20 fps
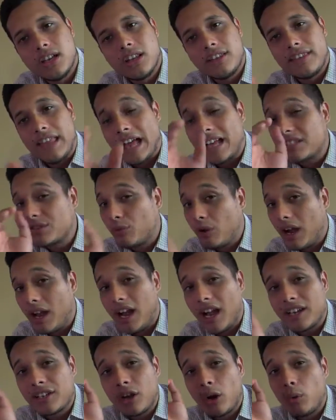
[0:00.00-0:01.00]
That's why
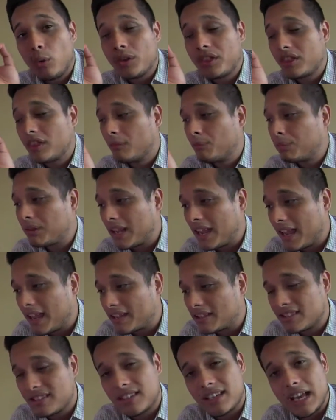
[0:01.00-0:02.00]
I go with the
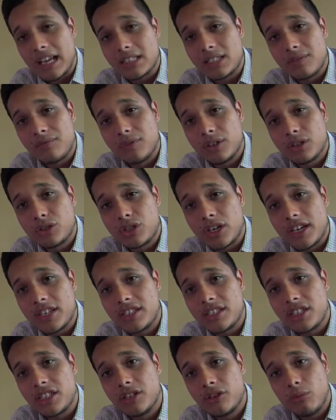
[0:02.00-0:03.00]
plants as a
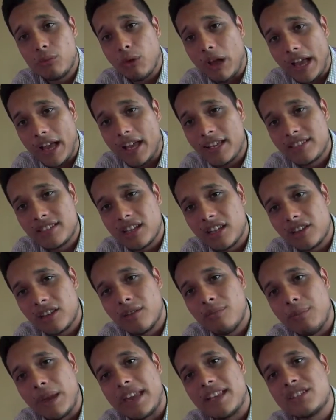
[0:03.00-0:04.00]
filtration, as
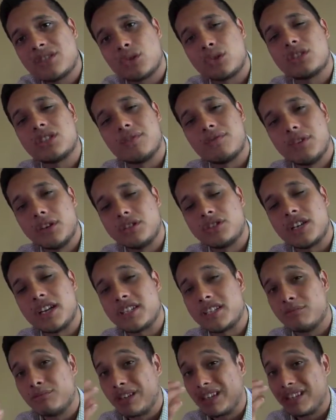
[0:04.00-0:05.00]
the main source of
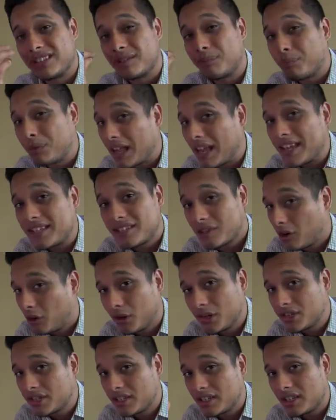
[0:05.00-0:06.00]
filtration, because the plants are
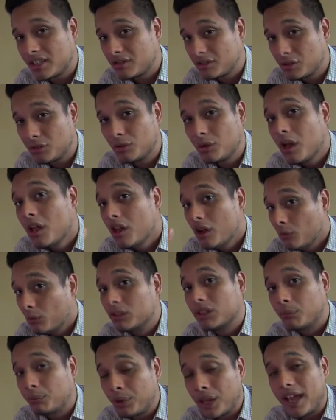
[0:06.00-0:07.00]
always going to do
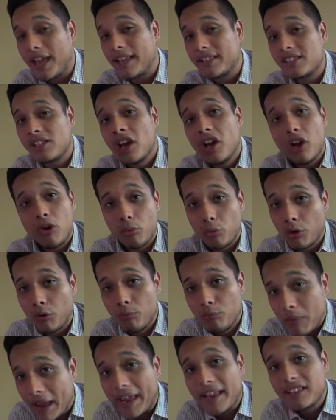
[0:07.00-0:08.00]
what the plants were
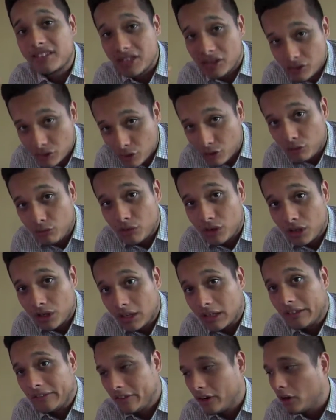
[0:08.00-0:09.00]
made to do.
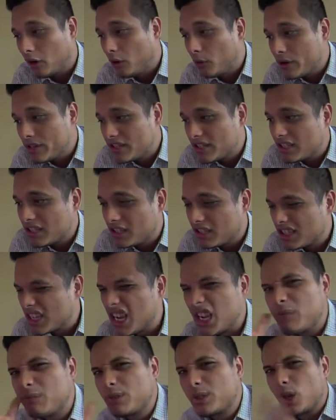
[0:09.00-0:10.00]
They're always going to
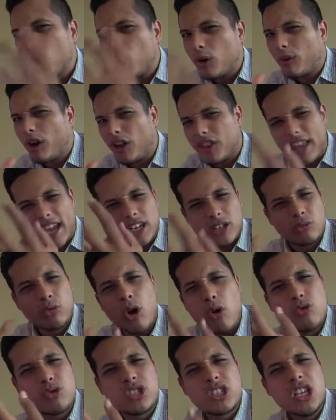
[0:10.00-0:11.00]
absorb all that
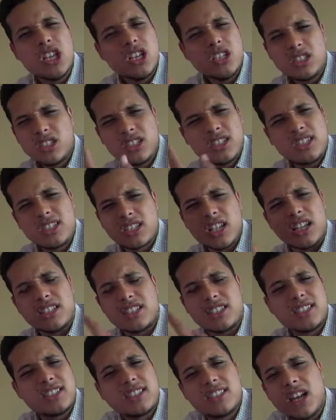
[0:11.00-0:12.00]
gross,
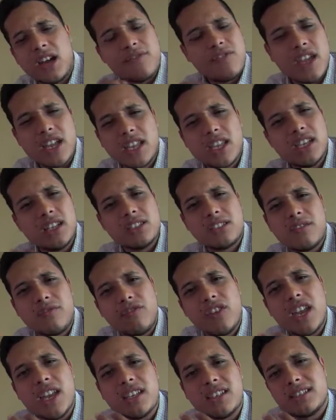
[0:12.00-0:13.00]
disgusting stuff that kills the
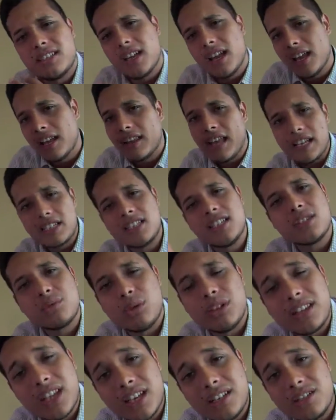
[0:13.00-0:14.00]
fish. That's just
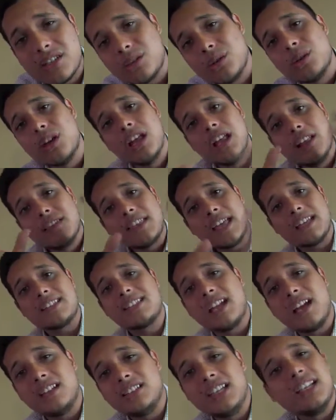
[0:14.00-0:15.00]
what they do. That's
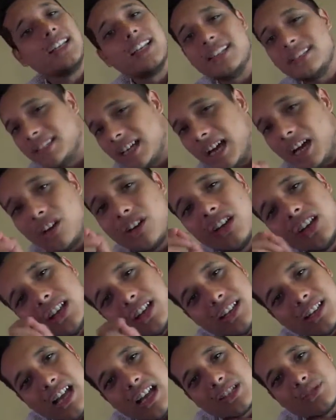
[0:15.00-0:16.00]
how they get down,
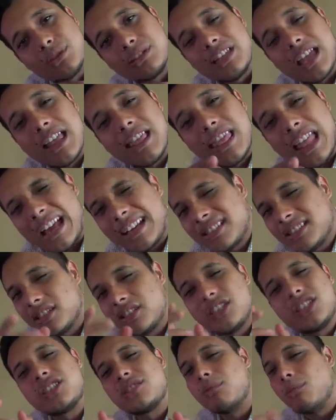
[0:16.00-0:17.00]
and that's what they like to
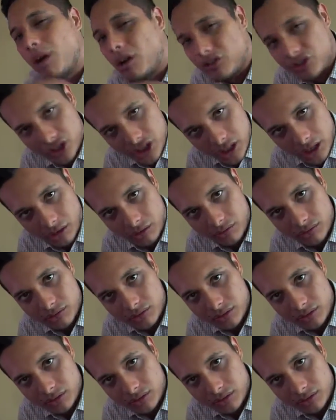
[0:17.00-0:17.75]
just munch on.